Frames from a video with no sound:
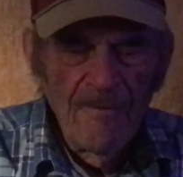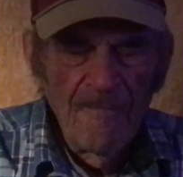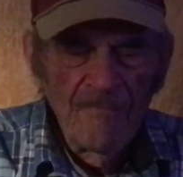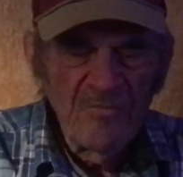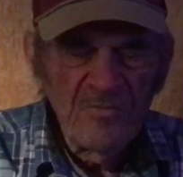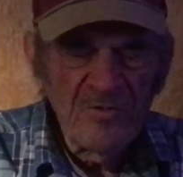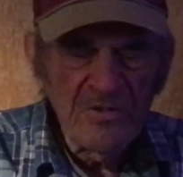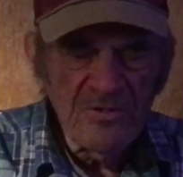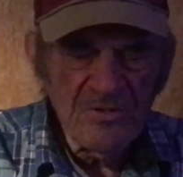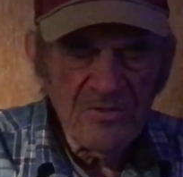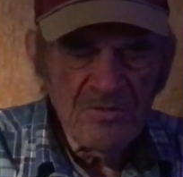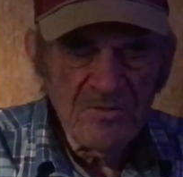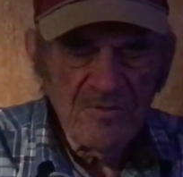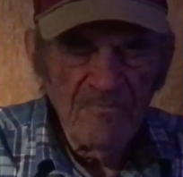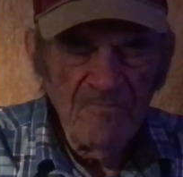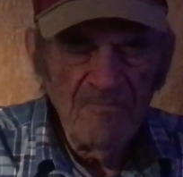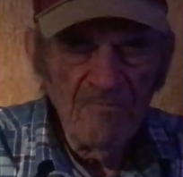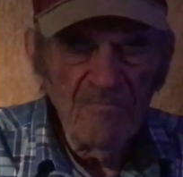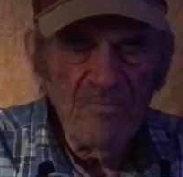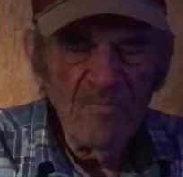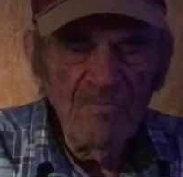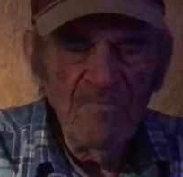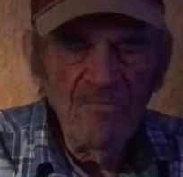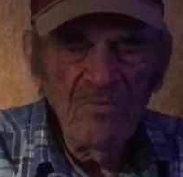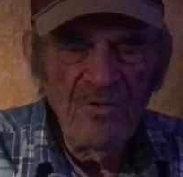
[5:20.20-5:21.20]
just
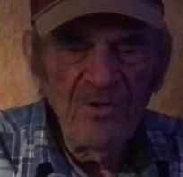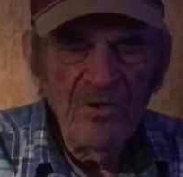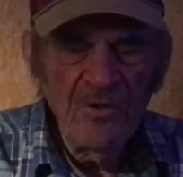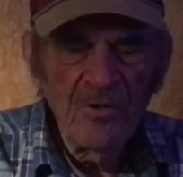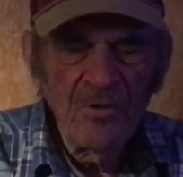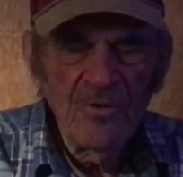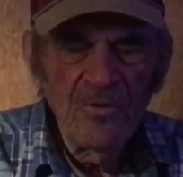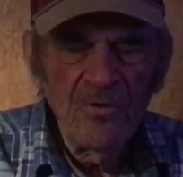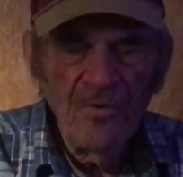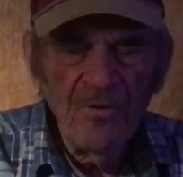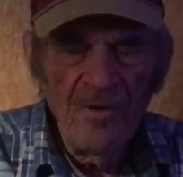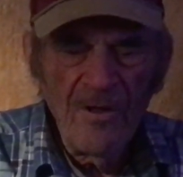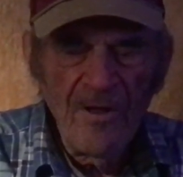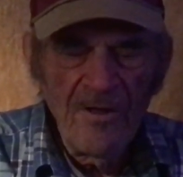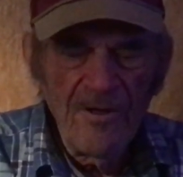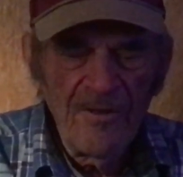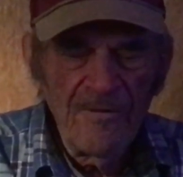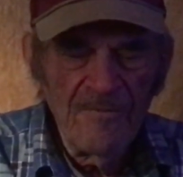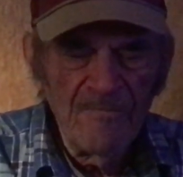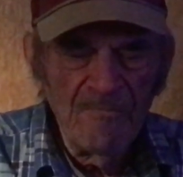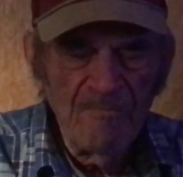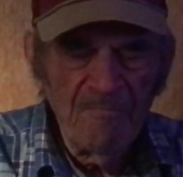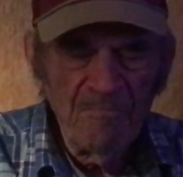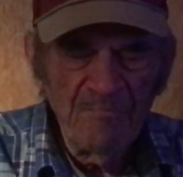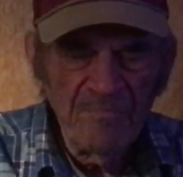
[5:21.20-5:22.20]
go
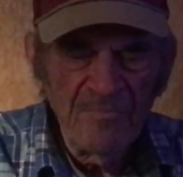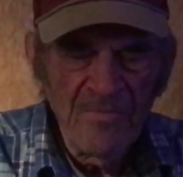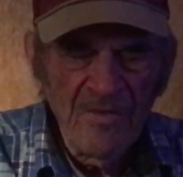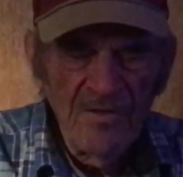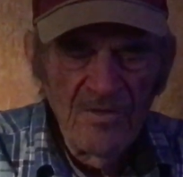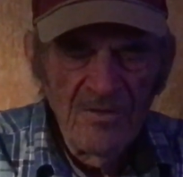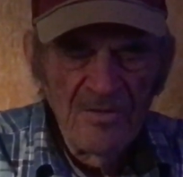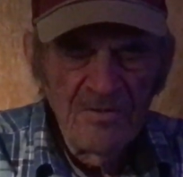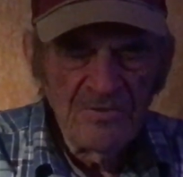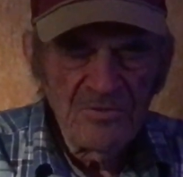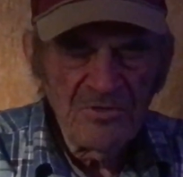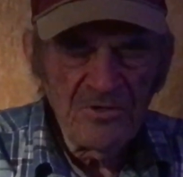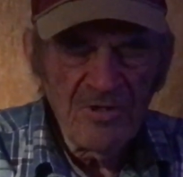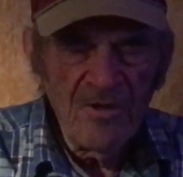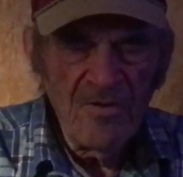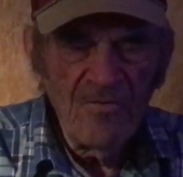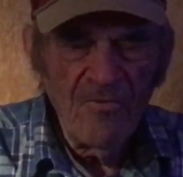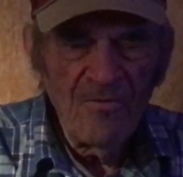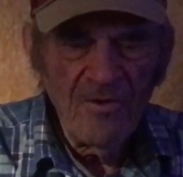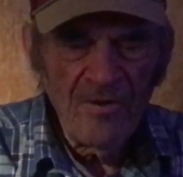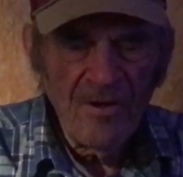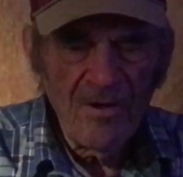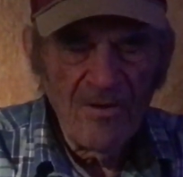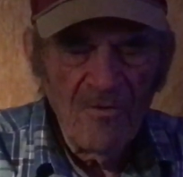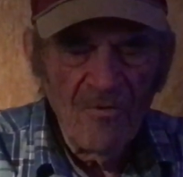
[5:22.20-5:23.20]
and see
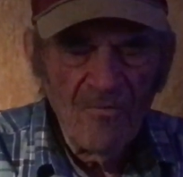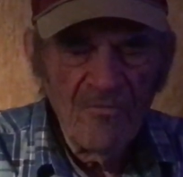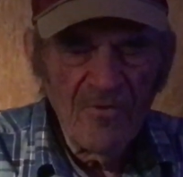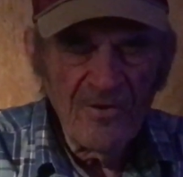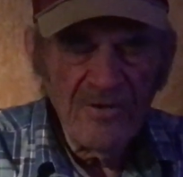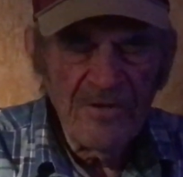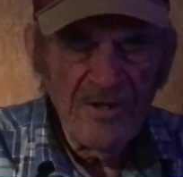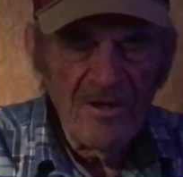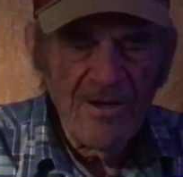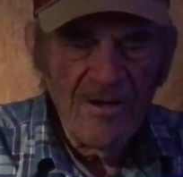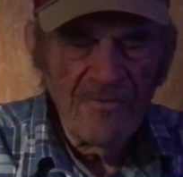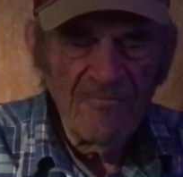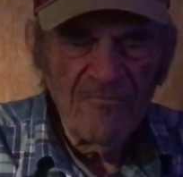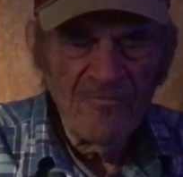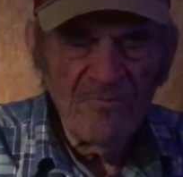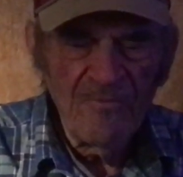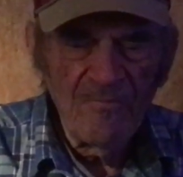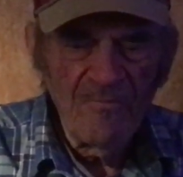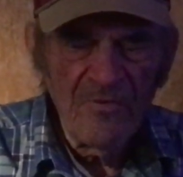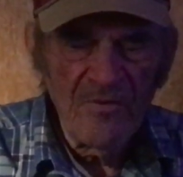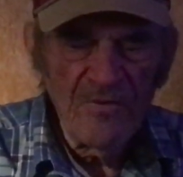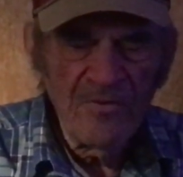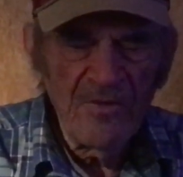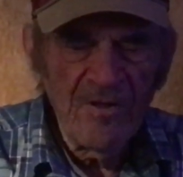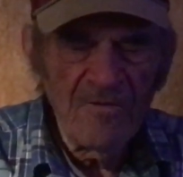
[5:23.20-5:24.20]
what all we got from
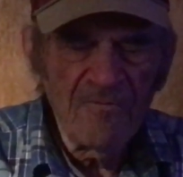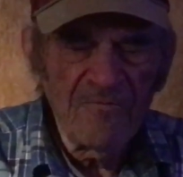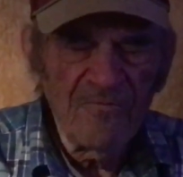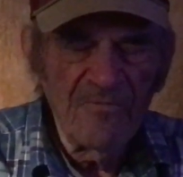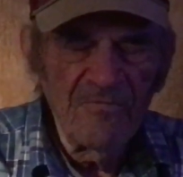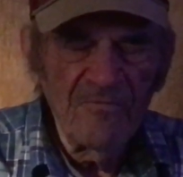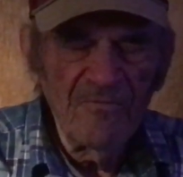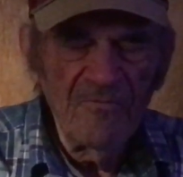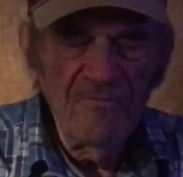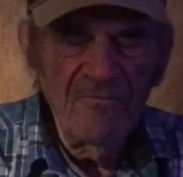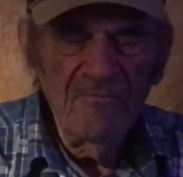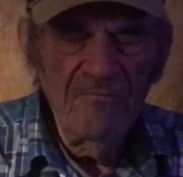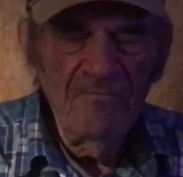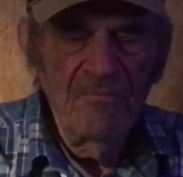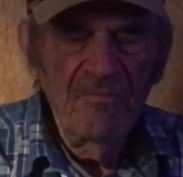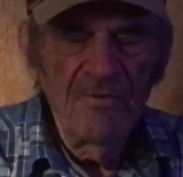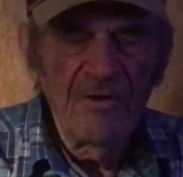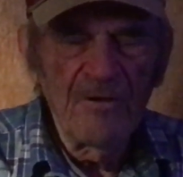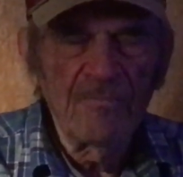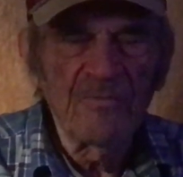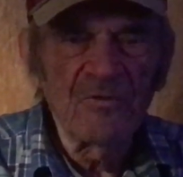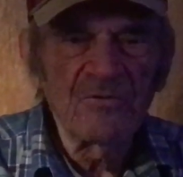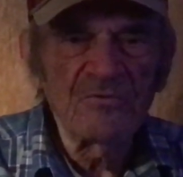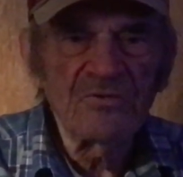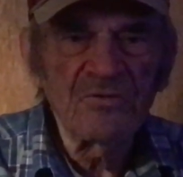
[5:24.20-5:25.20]
the different
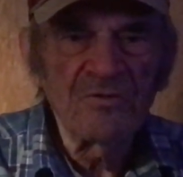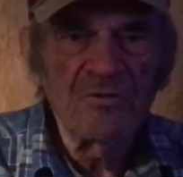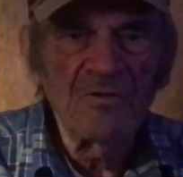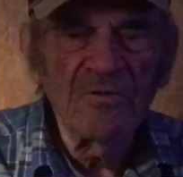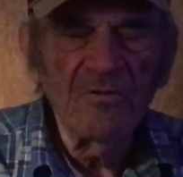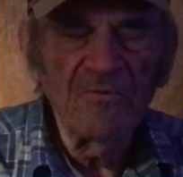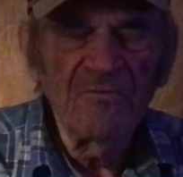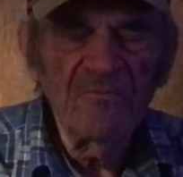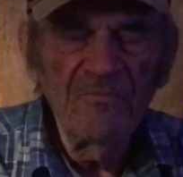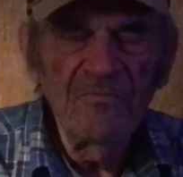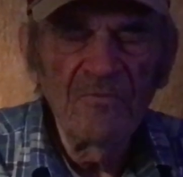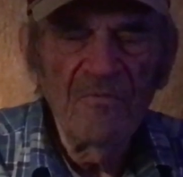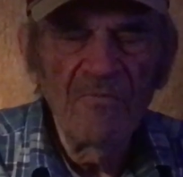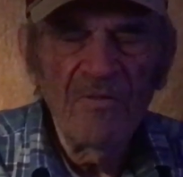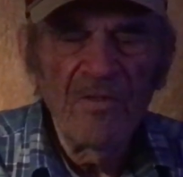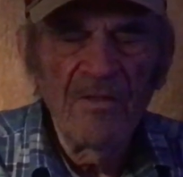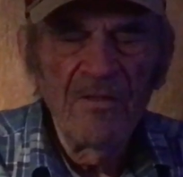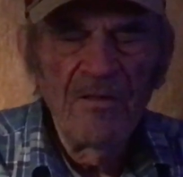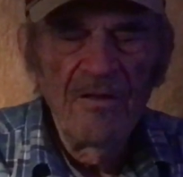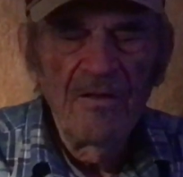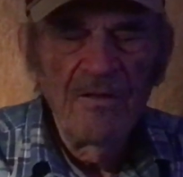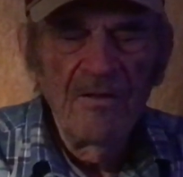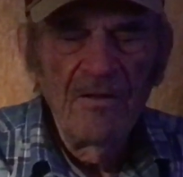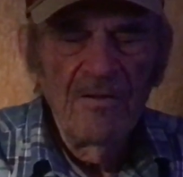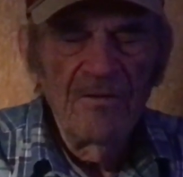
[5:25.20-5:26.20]
members of,
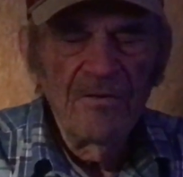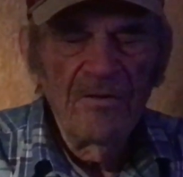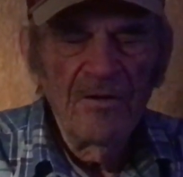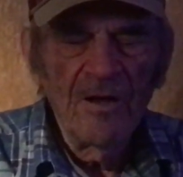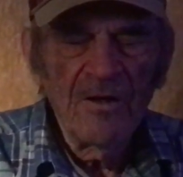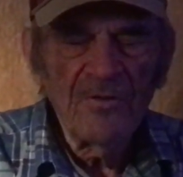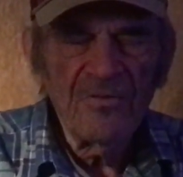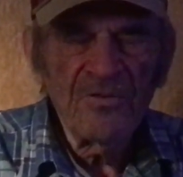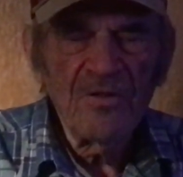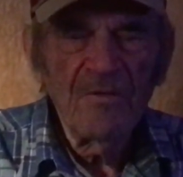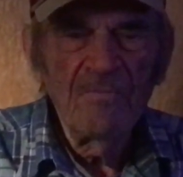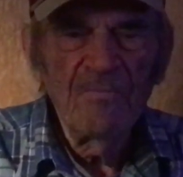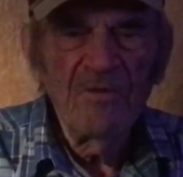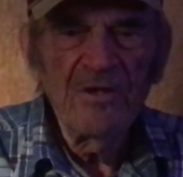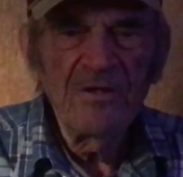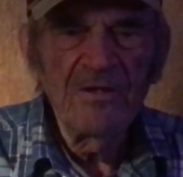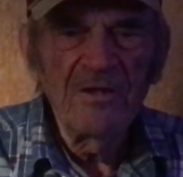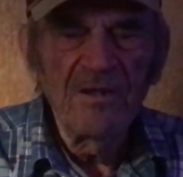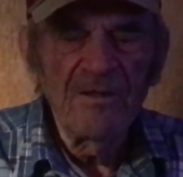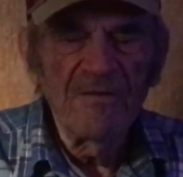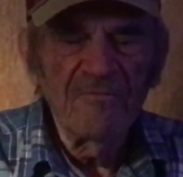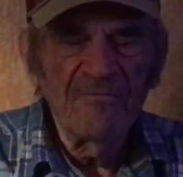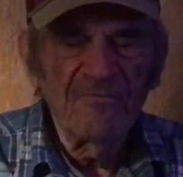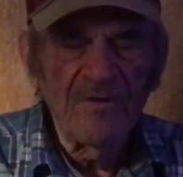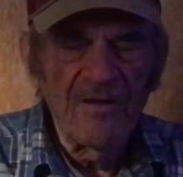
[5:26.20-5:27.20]
not the
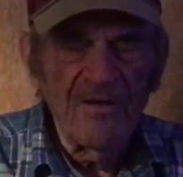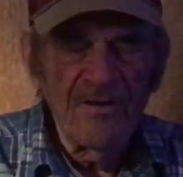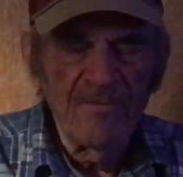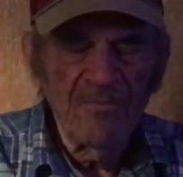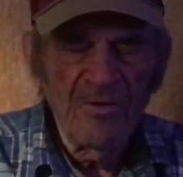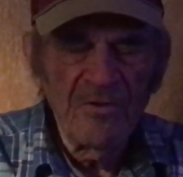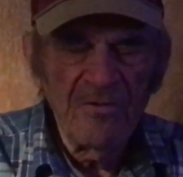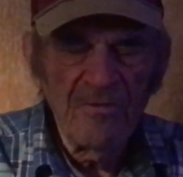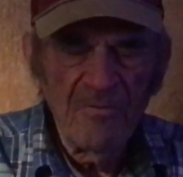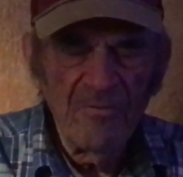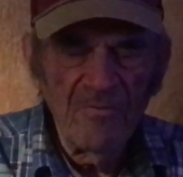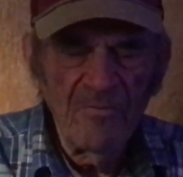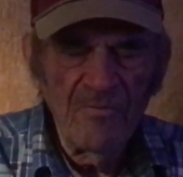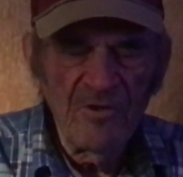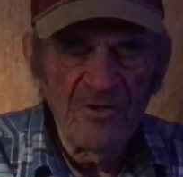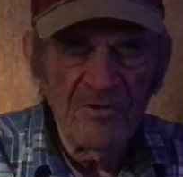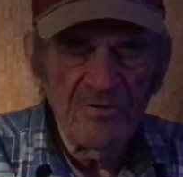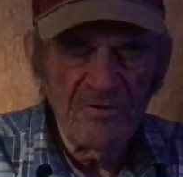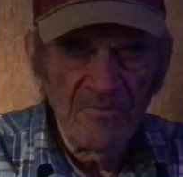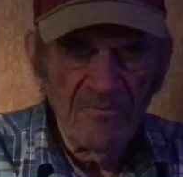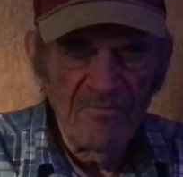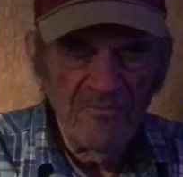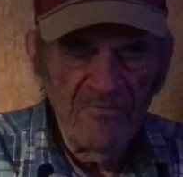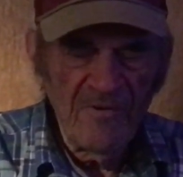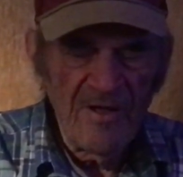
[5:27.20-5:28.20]
immediate family, but the
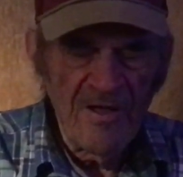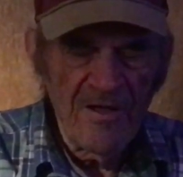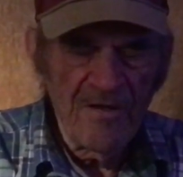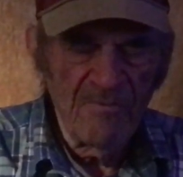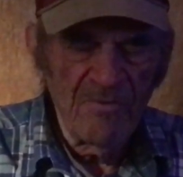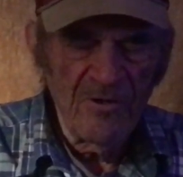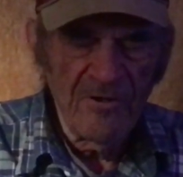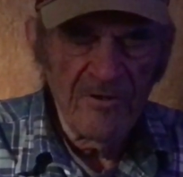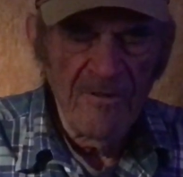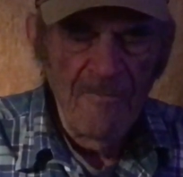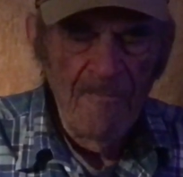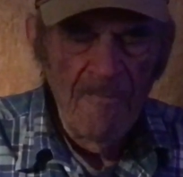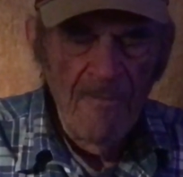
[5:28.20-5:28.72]
family.